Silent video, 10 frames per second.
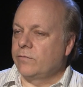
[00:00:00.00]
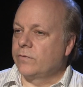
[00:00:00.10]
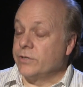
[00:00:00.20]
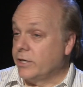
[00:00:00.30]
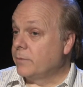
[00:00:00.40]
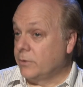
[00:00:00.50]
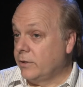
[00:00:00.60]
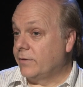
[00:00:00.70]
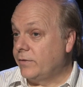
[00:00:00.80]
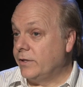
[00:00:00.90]
for example, in
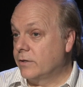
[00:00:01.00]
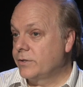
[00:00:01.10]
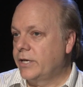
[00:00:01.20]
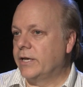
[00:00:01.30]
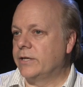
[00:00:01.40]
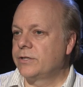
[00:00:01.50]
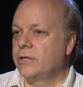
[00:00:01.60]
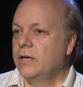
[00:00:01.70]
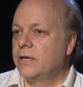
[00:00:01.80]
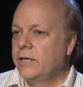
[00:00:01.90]
FDR's case,
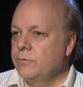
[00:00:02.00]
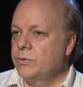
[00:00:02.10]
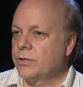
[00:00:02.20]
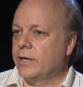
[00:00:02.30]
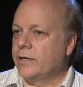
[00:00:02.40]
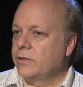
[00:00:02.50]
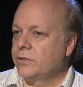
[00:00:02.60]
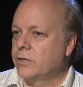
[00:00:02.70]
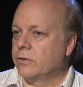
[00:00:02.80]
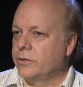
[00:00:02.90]
he was trying to
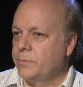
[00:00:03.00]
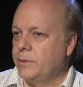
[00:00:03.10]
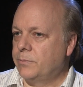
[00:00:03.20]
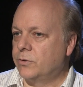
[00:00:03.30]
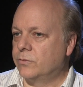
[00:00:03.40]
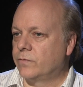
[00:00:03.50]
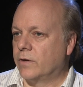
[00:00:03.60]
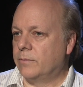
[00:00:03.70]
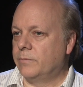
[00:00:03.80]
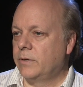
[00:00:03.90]
discourage people
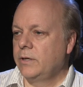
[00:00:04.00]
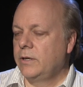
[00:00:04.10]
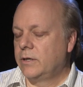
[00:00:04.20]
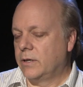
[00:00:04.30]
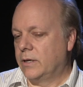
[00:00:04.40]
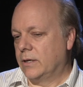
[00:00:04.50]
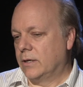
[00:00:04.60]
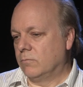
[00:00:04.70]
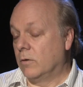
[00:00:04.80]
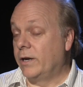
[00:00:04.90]
from
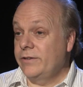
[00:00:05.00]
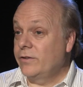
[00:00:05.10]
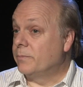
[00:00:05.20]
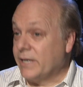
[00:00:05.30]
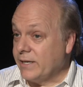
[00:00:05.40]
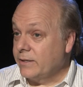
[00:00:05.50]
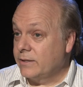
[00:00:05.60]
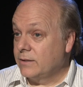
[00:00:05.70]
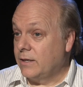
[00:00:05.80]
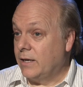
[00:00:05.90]
running to the bank
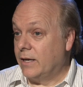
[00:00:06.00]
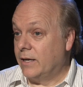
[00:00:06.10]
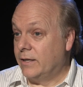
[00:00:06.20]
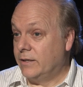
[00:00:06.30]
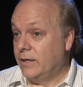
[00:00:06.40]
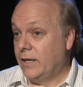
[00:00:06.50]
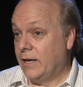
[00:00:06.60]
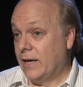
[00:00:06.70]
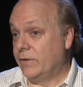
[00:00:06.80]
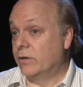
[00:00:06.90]
and
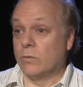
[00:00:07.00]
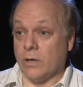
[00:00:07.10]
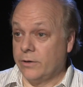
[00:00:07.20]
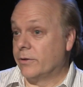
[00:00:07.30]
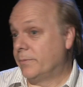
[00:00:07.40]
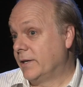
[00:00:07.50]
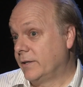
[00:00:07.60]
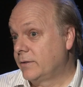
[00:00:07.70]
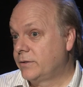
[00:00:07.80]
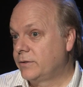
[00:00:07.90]
having a run on the
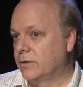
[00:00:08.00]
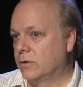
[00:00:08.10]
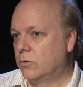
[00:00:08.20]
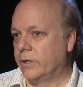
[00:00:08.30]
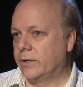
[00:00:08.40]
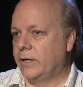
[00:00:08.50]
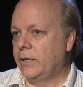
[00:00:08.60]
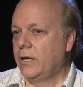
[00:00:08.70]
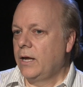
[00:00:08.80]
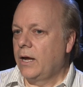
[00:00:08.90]
banks accordingly,
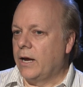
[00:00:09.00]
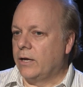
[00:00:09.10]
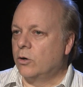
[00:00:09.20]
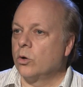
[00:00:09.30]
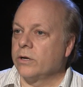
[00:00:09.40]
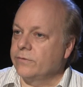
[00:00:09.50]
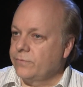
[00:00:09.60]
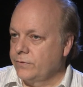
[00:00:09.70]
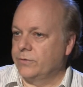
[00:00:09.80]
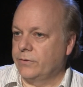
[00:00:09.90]
and hoarding
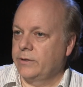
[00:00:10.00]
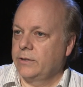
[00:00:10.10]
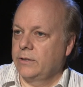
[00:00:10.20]
food.